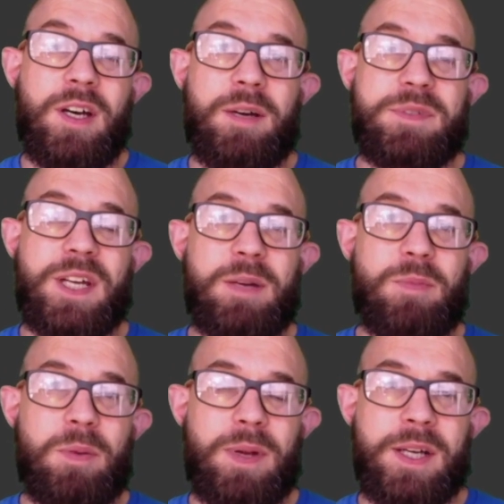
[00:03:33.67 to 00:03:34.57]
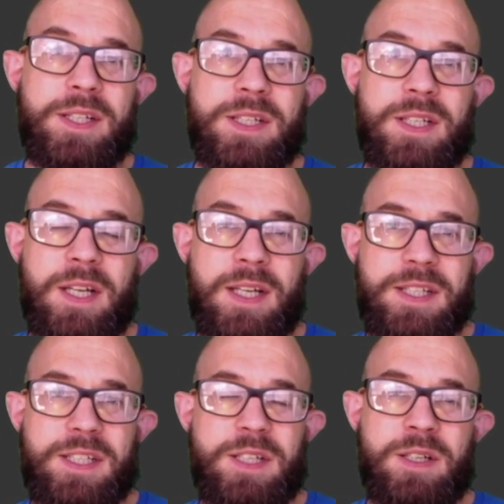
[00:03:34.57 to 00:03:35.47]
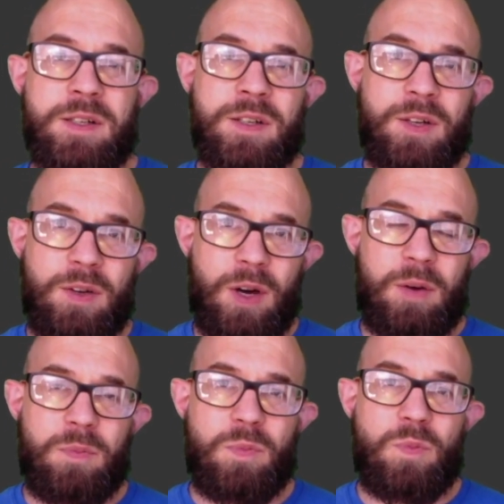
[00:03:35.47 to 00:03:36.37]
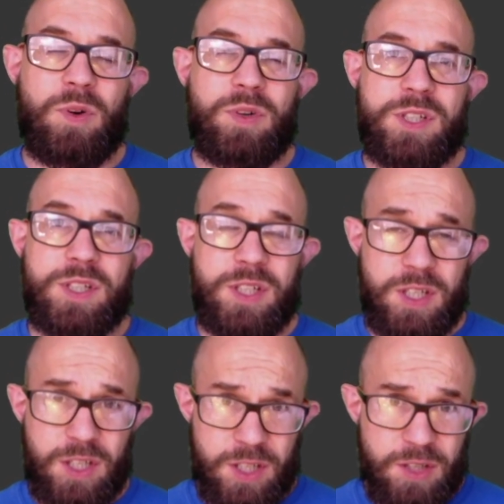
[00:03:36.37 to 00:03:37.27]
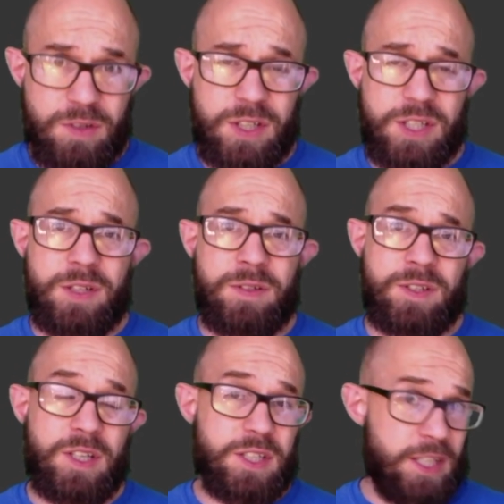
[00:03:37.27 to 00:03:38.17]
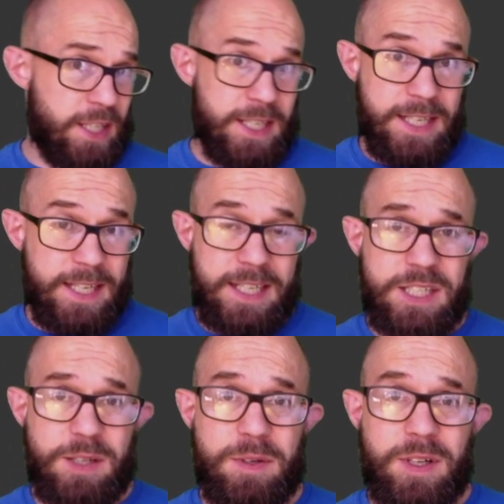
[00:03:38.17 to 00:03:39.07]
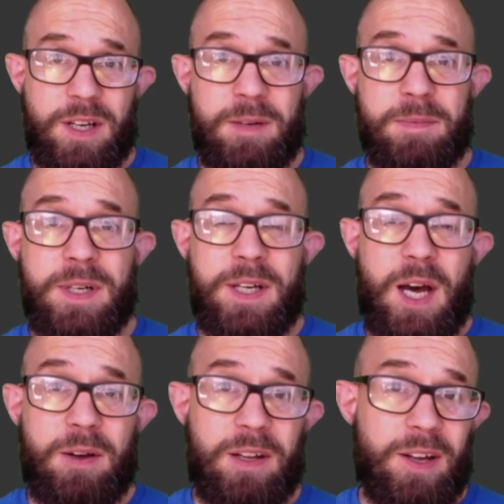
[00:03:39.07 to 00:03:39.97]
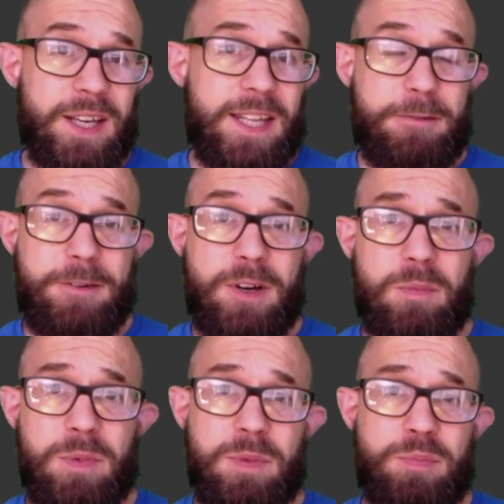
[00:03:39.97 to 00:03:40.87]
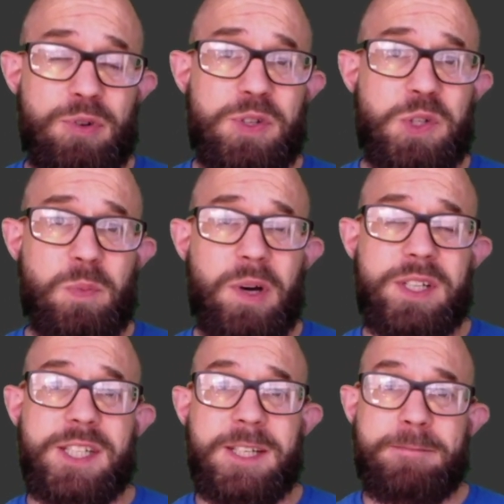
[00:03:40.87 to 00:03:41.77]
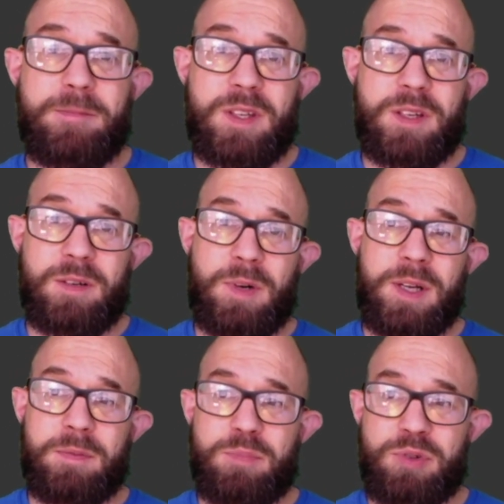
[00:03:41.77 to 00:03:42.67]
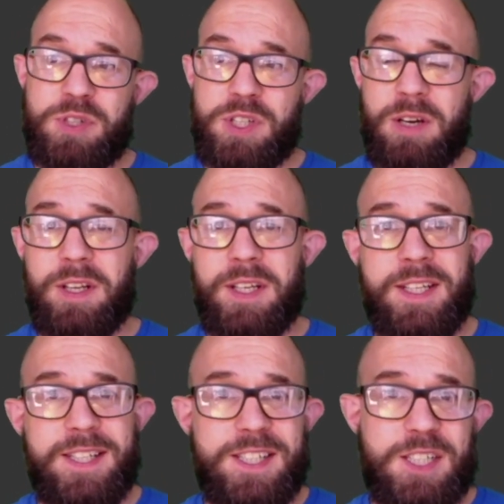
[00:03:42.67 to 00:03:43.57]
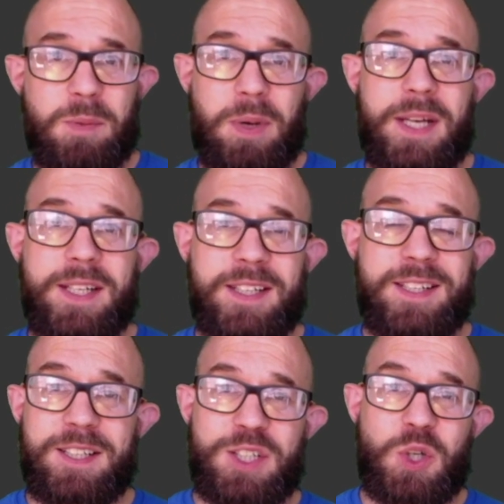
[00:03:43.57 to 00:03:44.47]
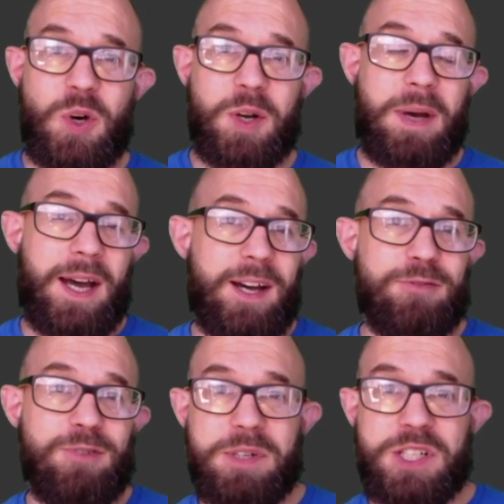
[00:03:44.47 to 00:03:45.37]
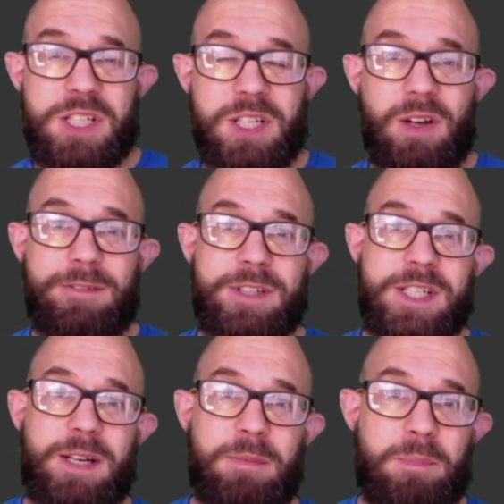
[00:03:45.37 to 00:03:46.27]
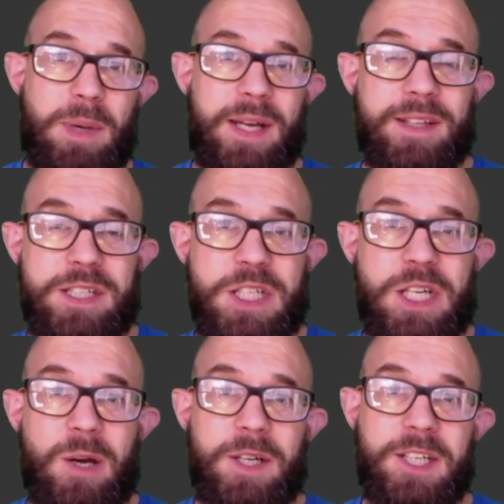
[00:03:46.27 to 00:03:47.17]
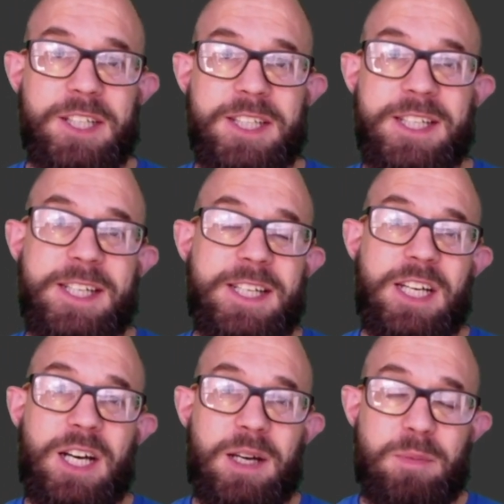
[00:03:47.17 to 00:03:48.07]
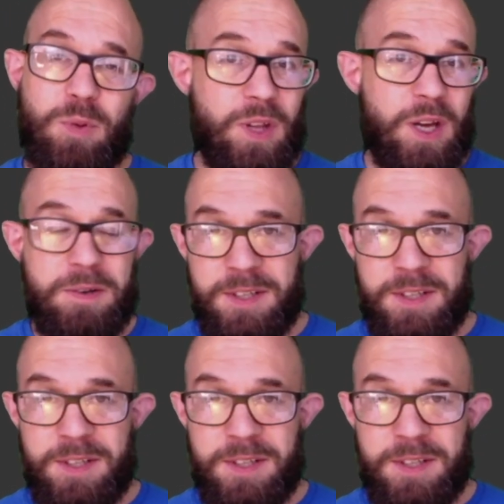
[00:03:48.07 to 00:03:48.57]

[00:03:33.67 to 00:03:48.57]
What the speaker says: take my place, and let's see what you can do. So it is like that film Bruce Almighty, when Bruce Nolan is complaining to God about how rubbish his life is and how bad things are going. And although